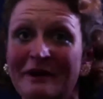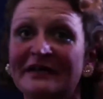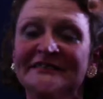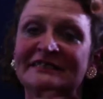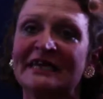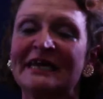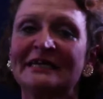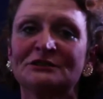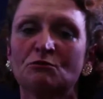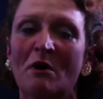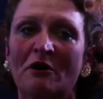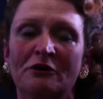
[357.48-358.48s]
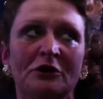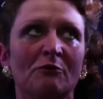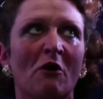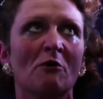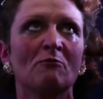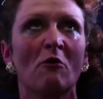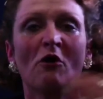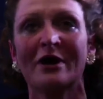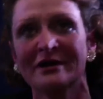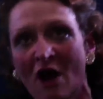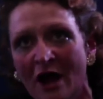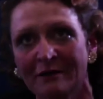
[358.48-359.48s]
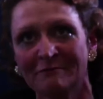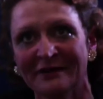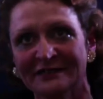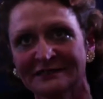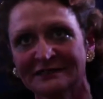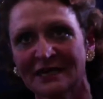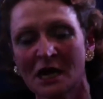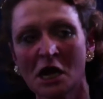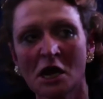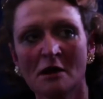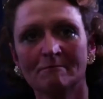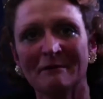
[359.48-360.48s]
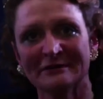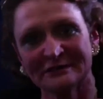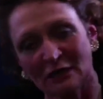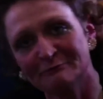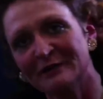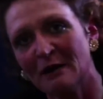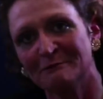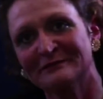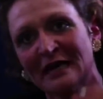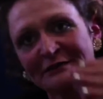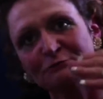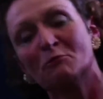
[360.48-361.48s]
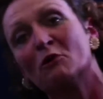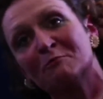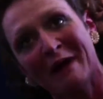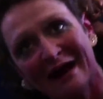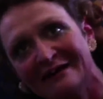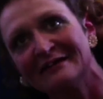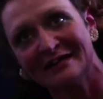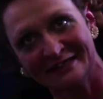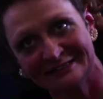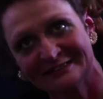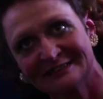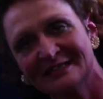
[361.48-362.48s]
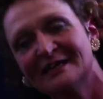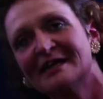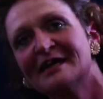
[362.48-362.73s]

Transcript: big cities where you are more anonymous, but sometimes that's more painless